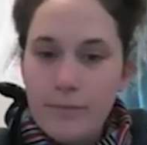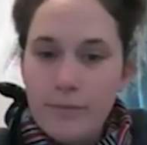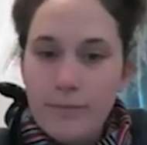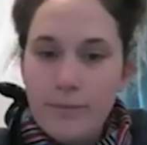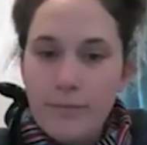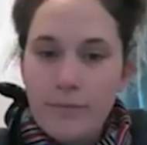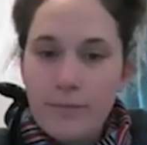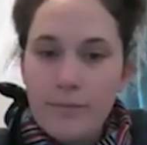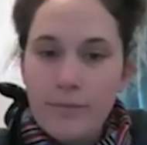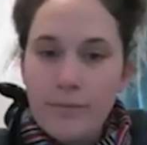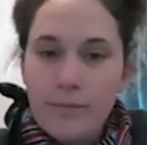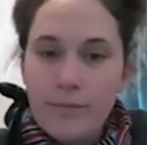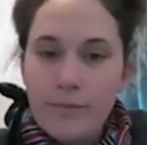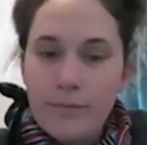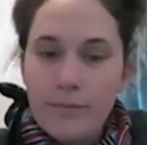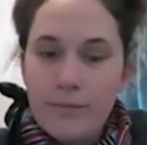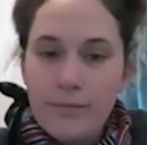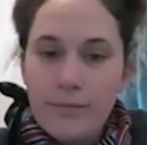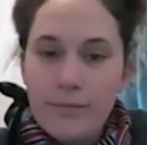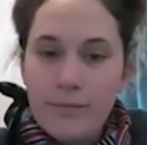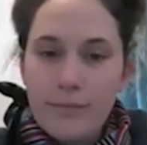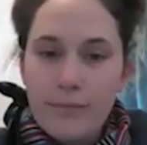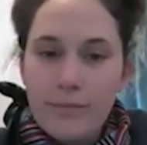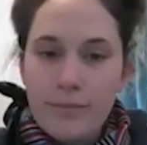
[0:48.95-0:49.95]

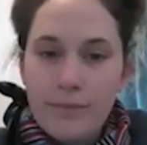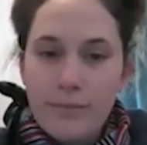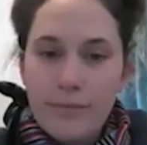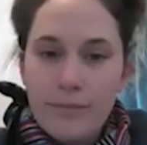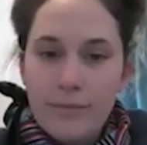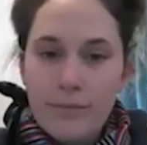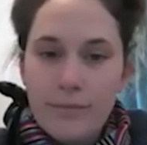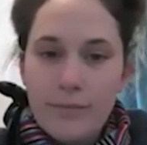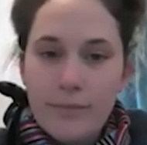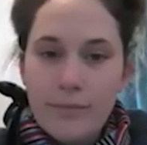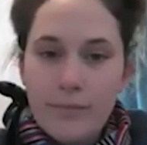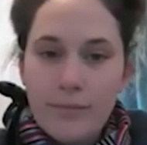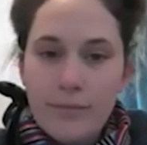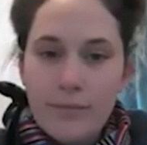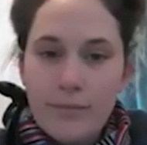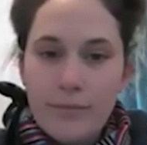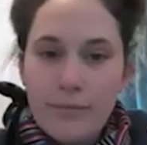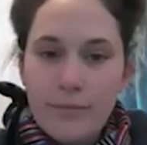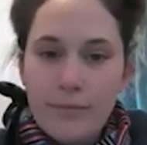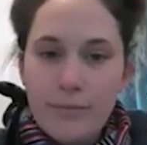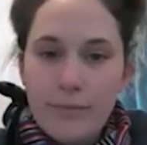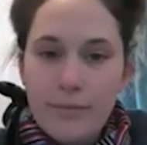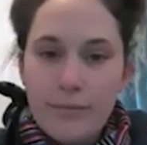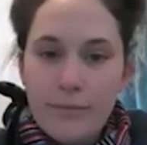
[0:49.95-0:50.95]

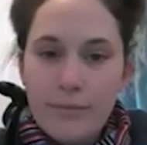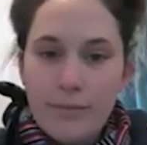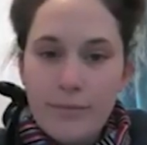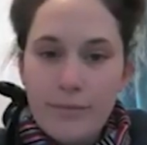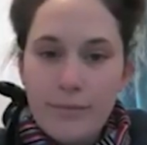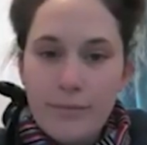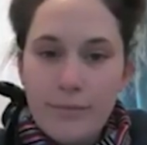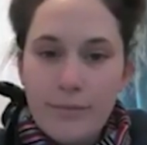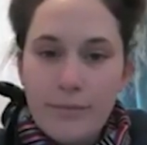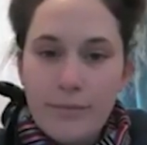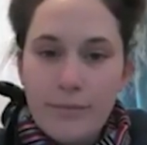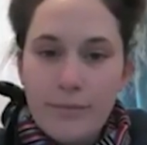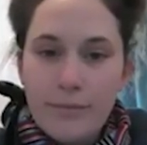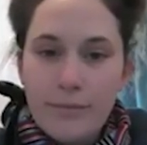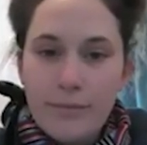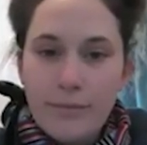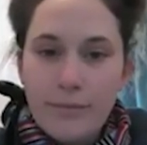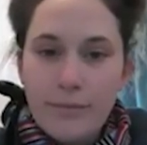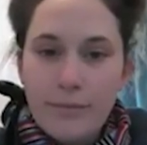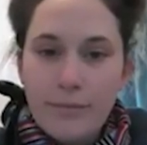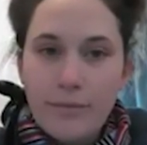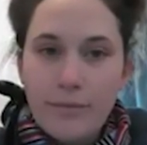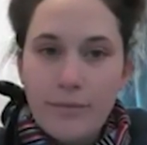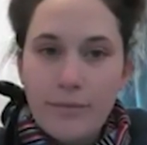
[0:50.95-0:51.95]

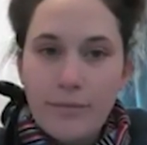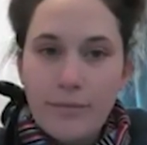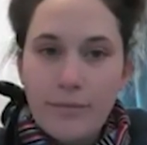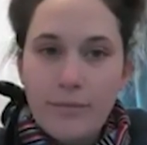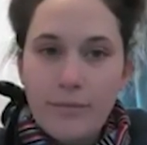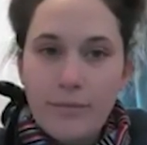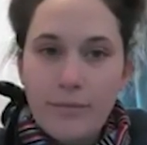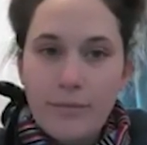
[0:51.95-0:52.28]
(silent)